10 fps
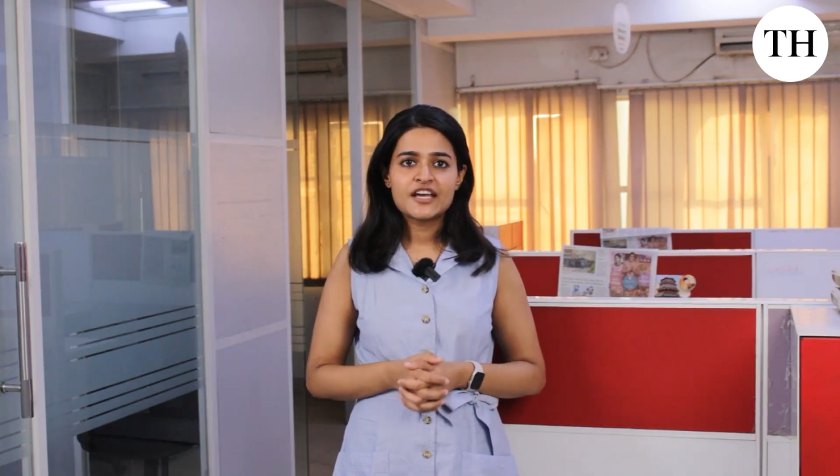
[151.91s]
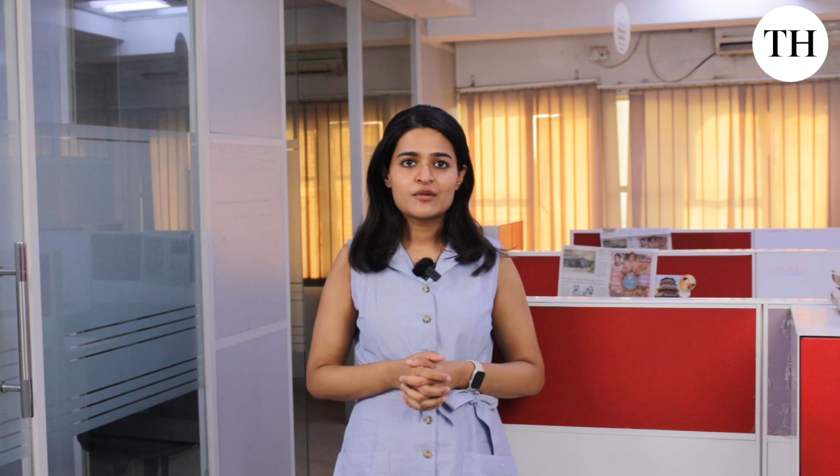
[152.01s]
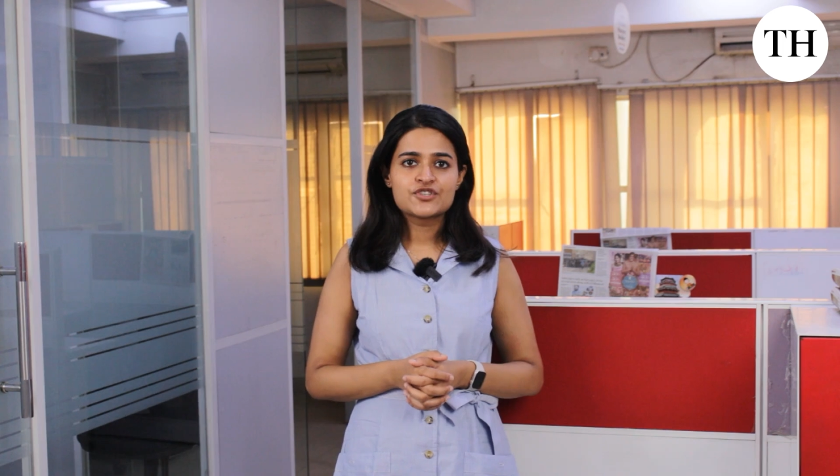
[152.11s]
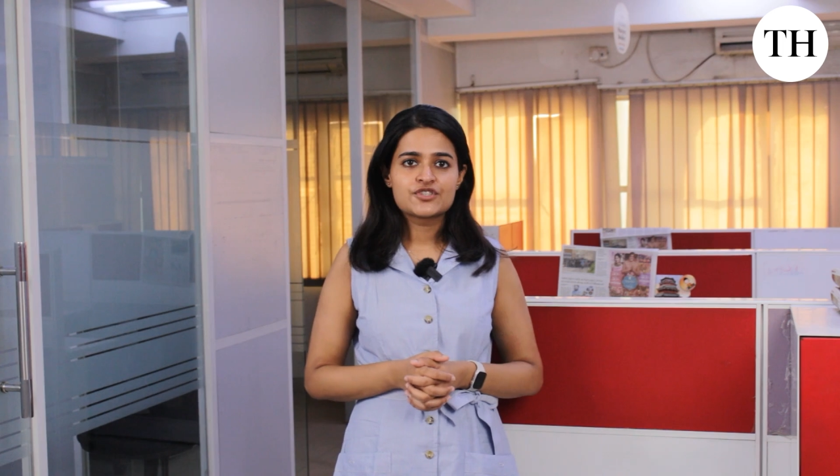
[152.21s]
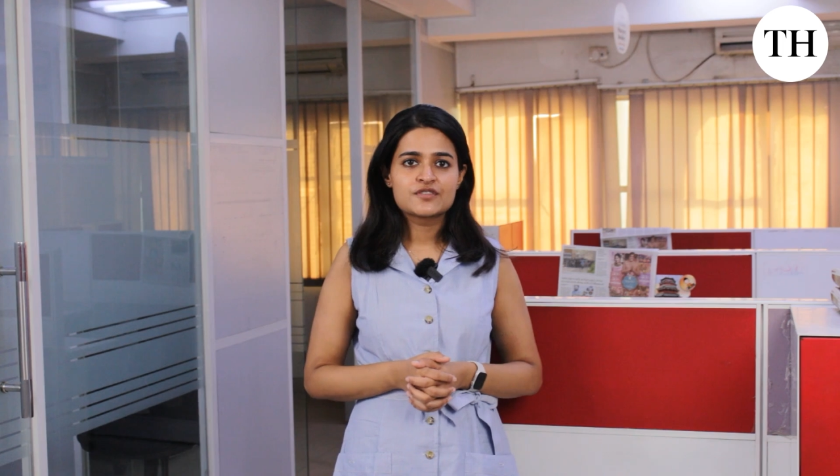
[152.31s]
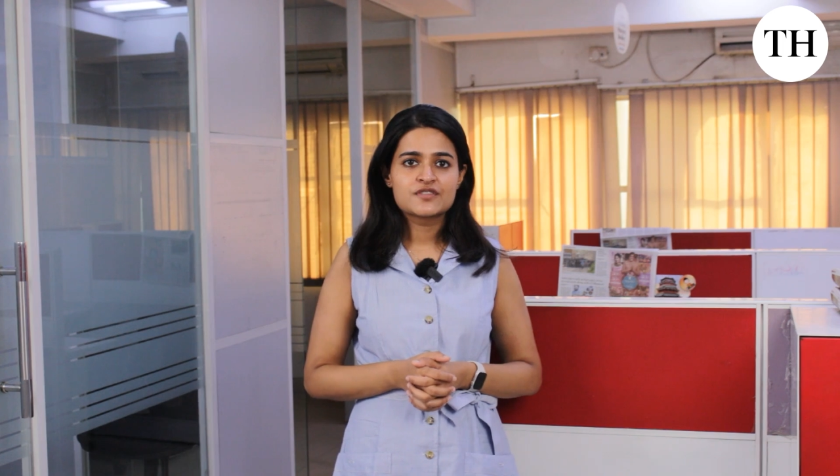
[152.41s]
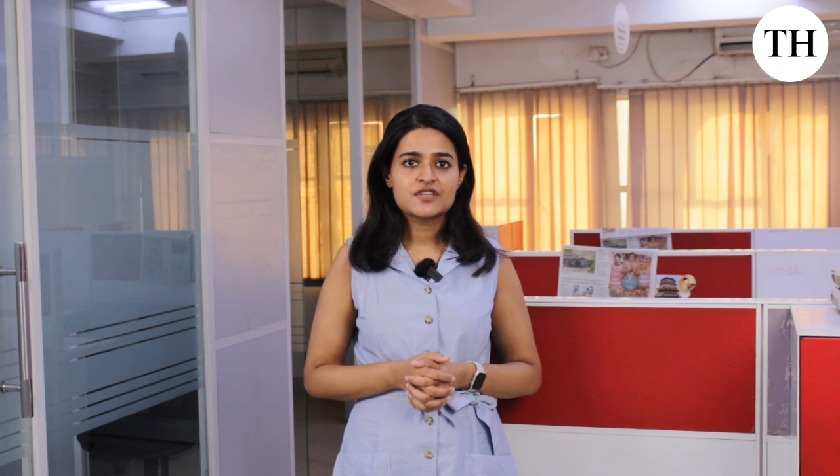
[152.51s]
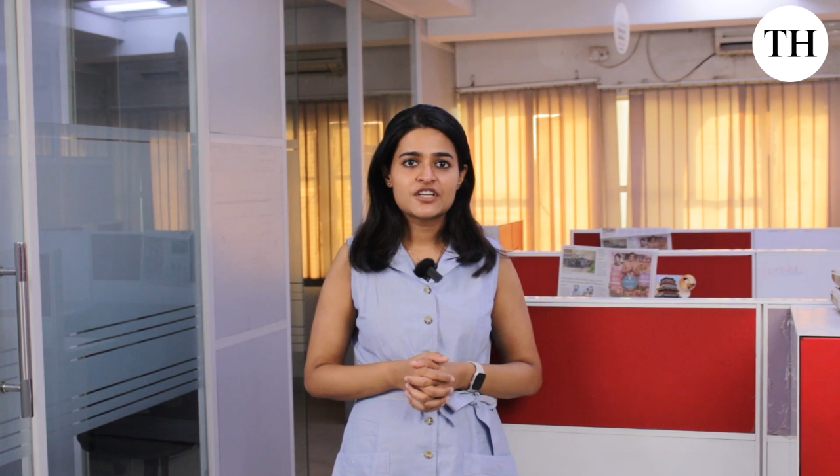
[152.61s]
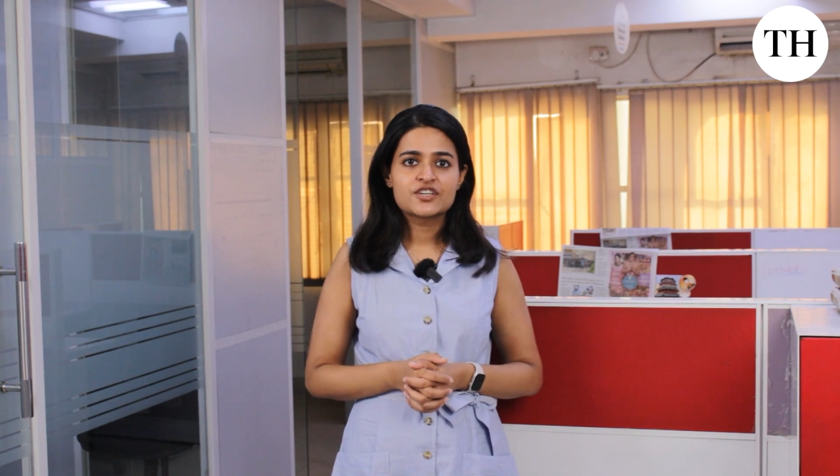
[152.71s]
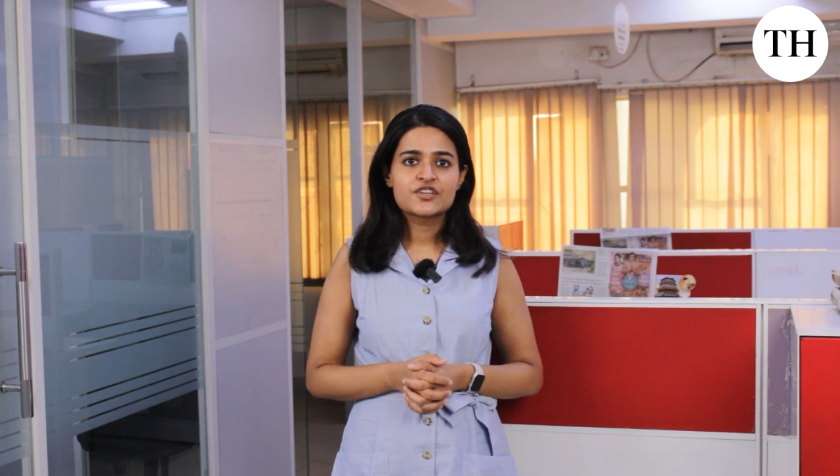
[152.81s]
emissions
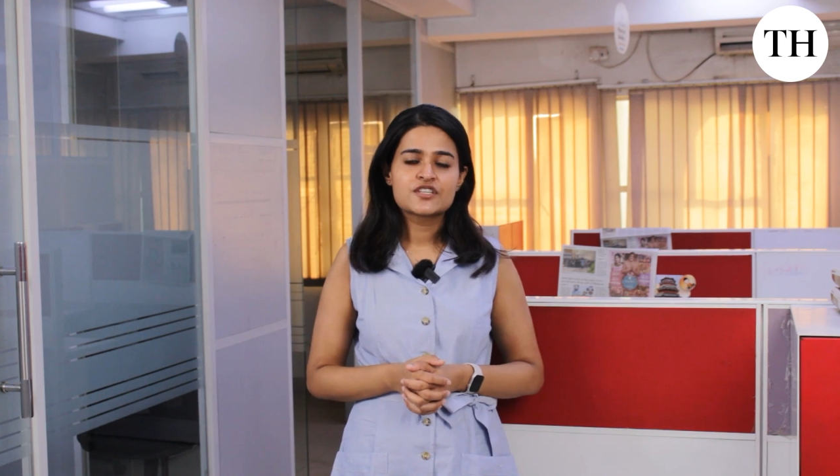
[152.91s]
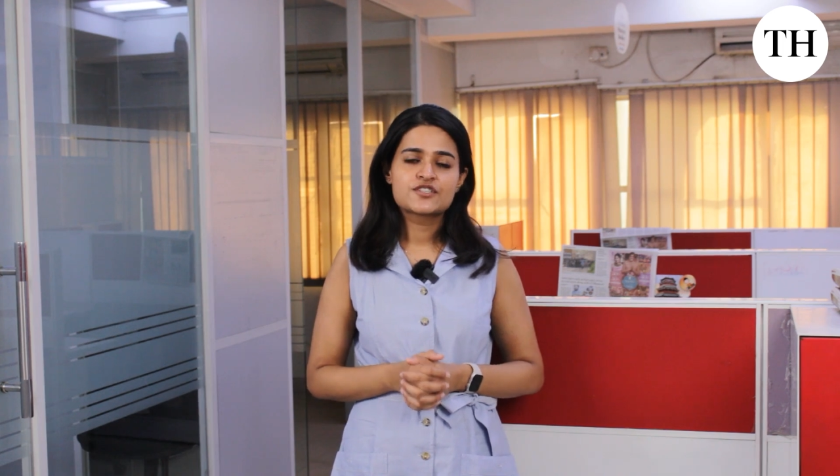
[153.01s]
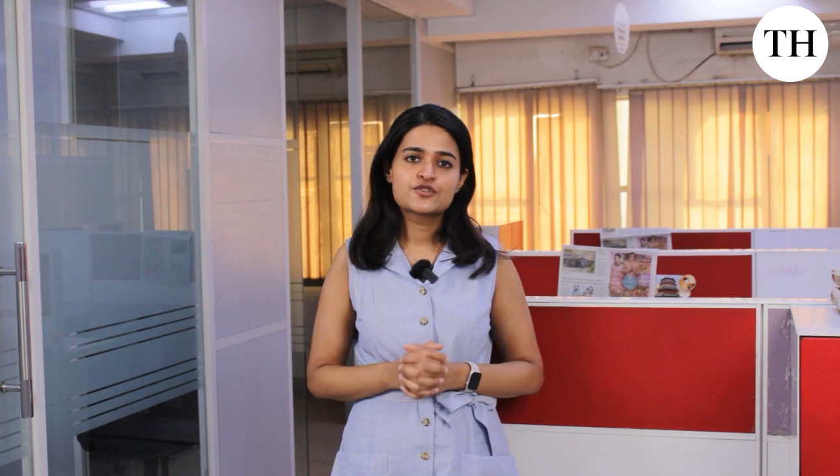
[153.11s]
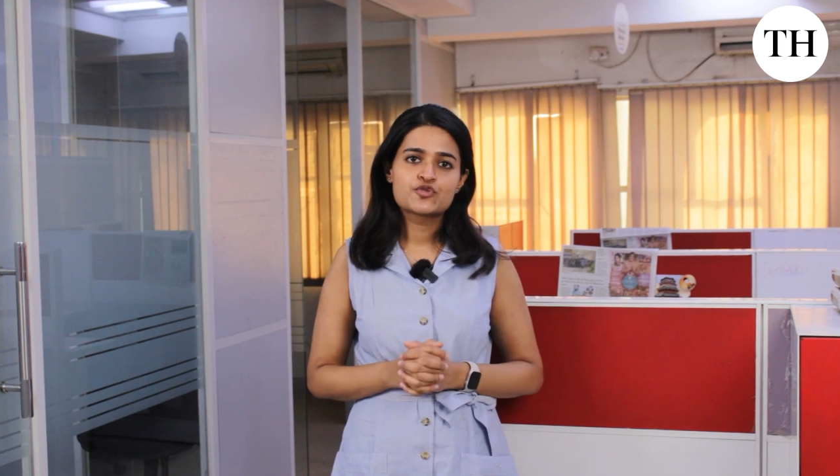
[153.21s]
increased